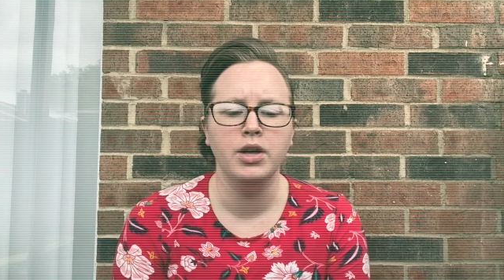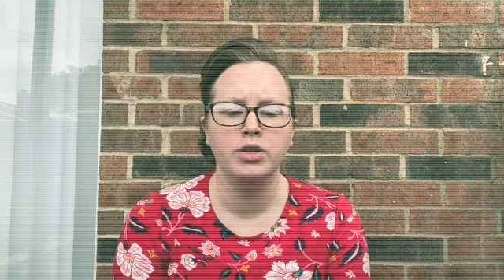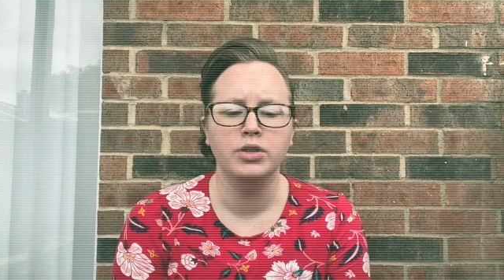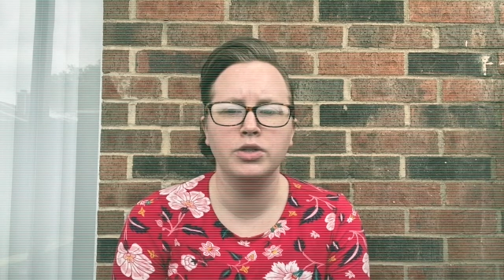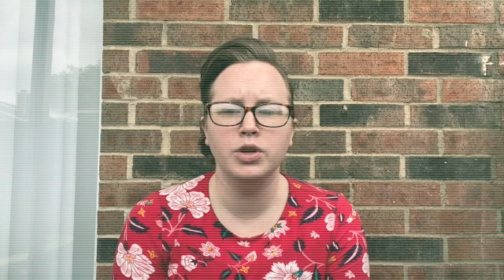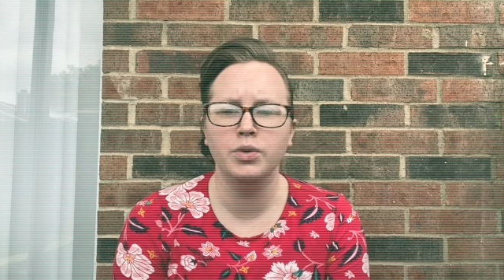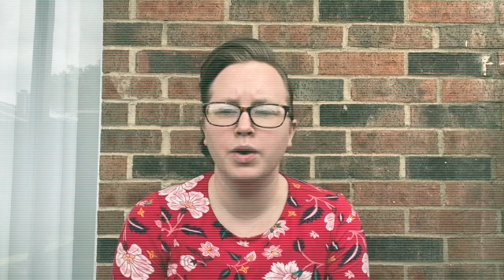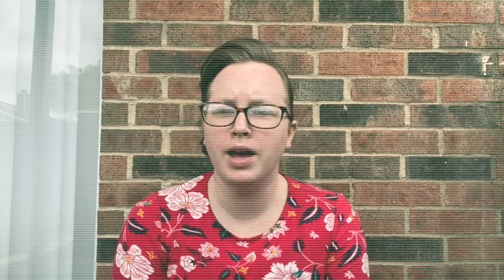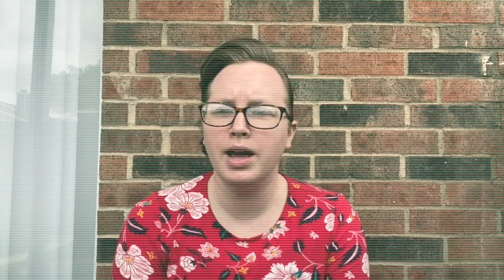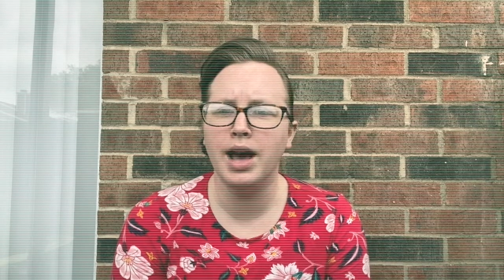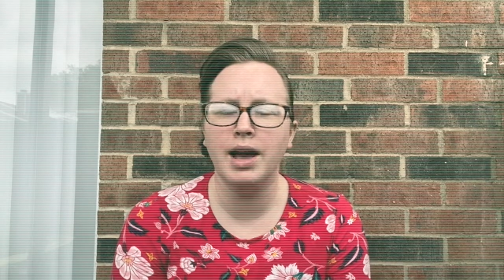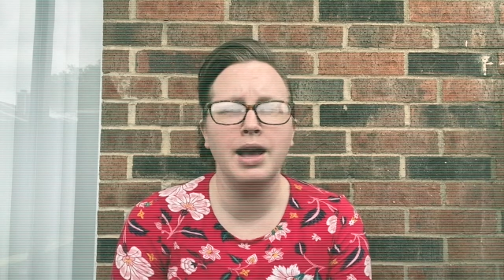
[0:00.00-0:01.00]
So
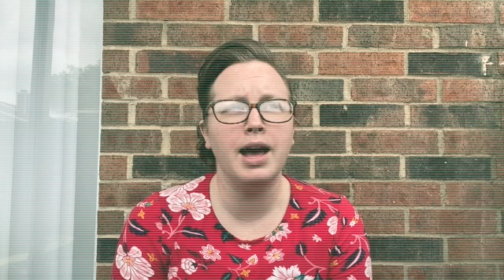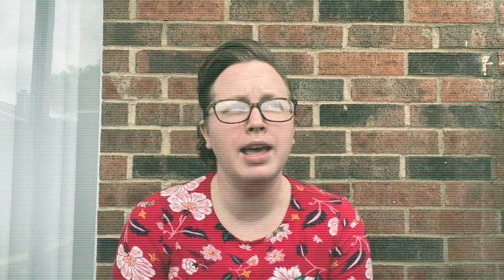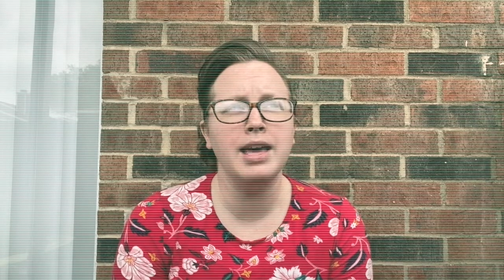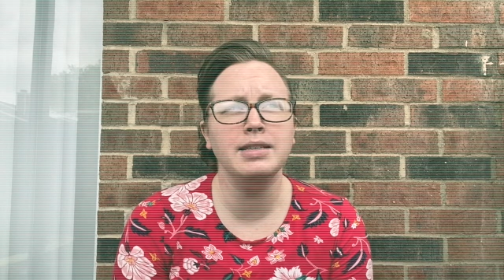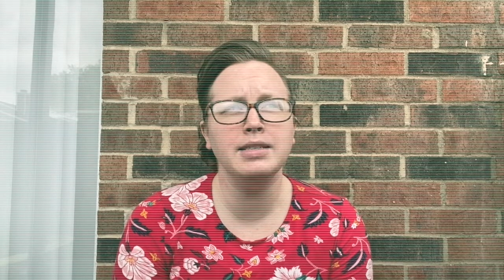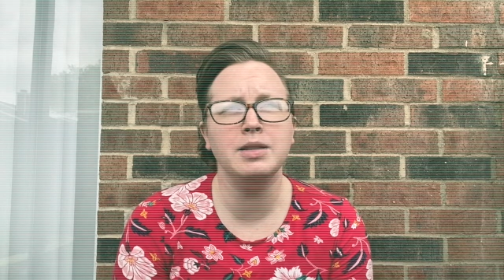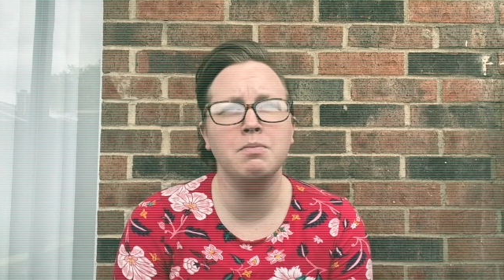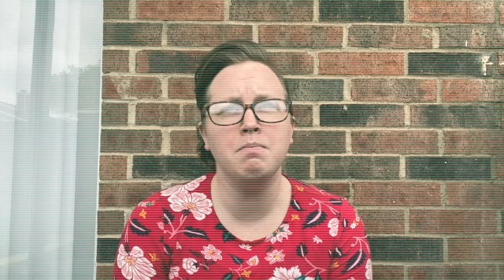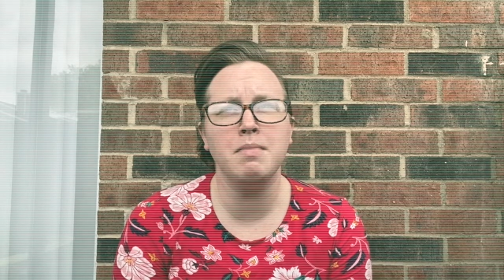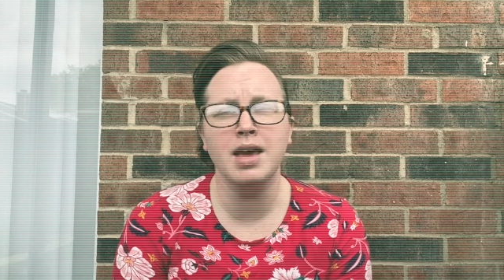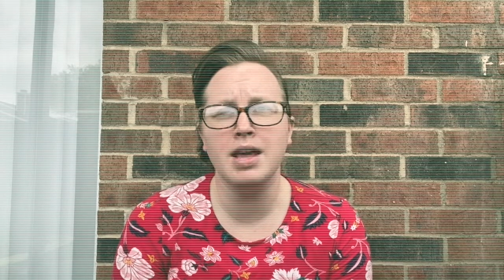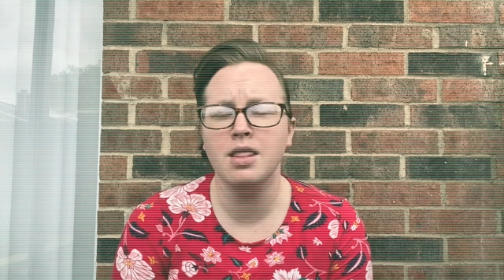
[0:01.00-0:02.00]
I guess the
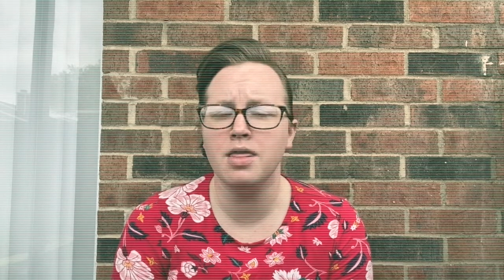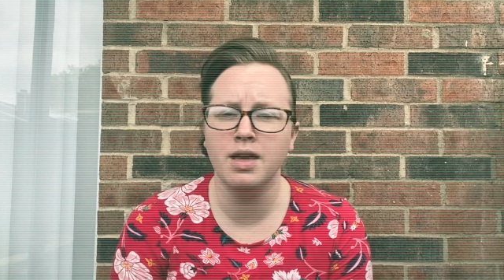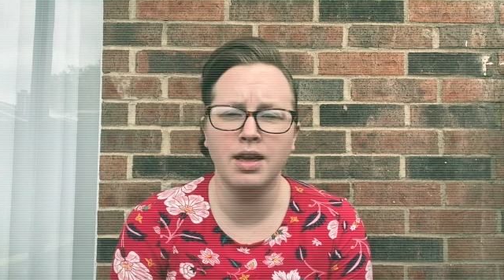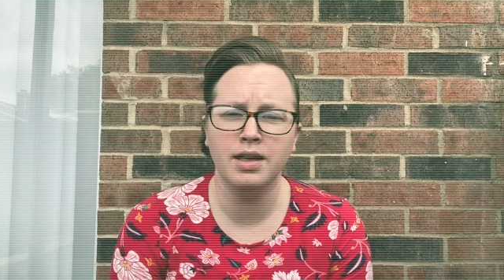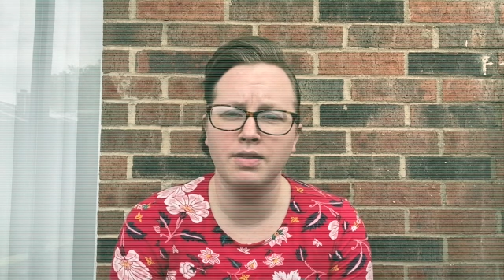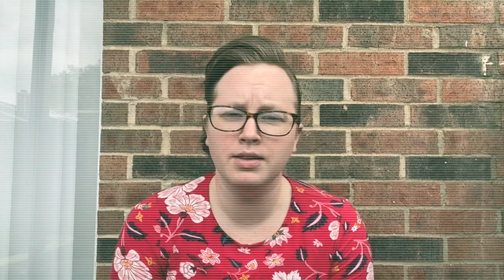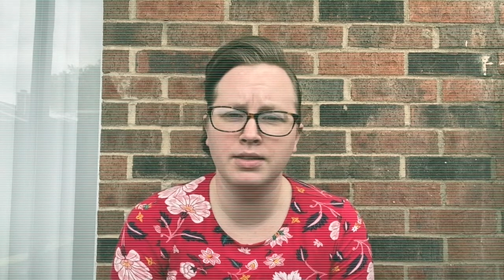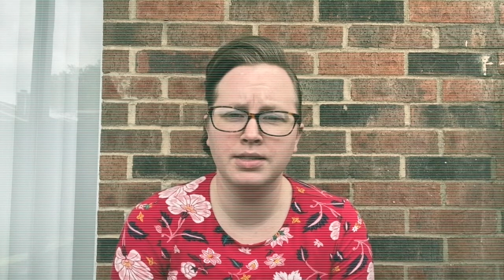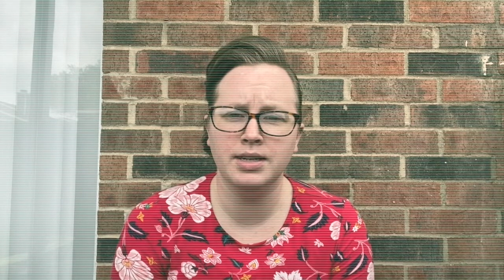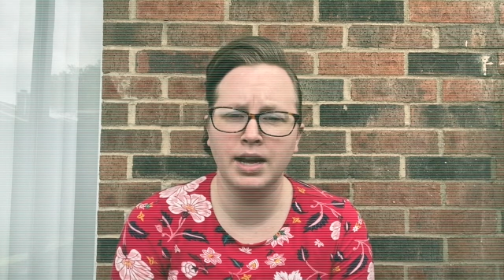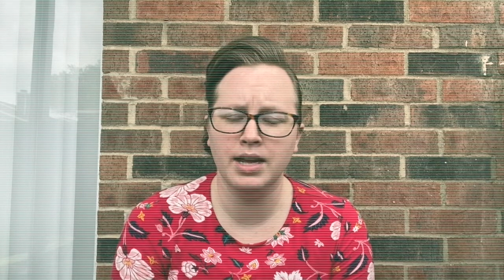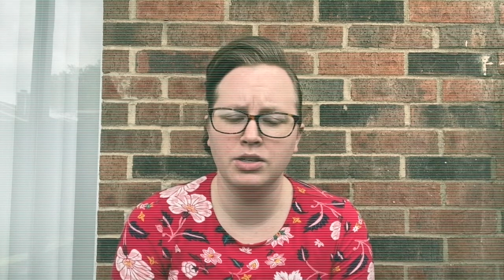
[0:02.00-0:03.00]
main thing in this
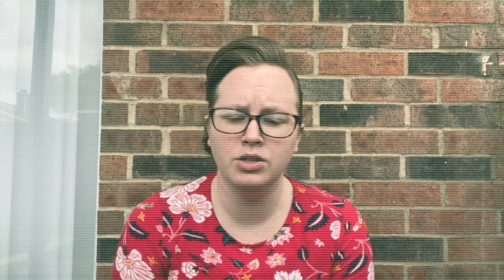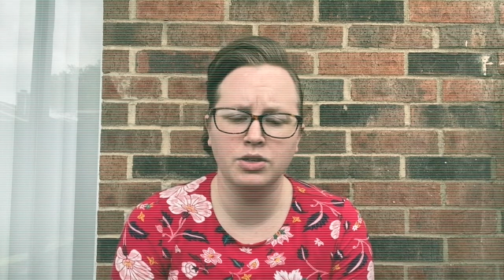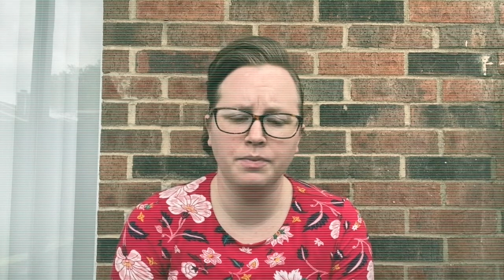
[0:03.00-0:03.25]
stage